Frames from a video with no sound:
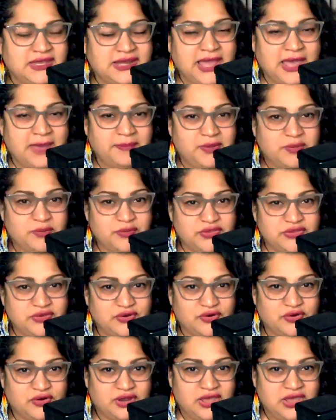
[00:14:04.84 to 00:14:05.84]
happen with
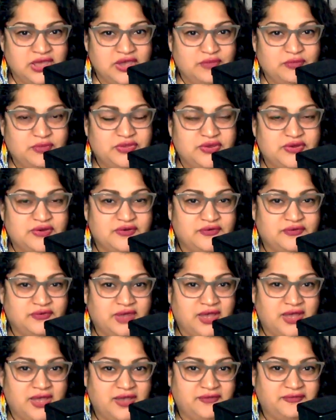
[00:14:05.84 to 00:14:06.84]
your
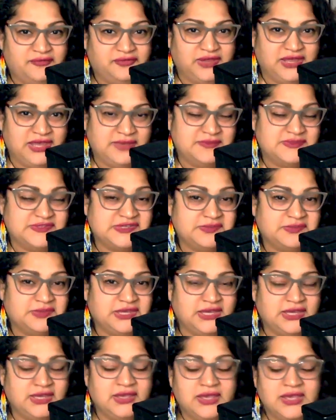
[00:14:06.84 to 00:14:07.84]
flame
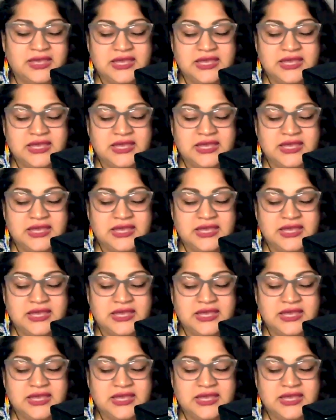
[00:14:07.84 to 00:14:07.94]
sibling.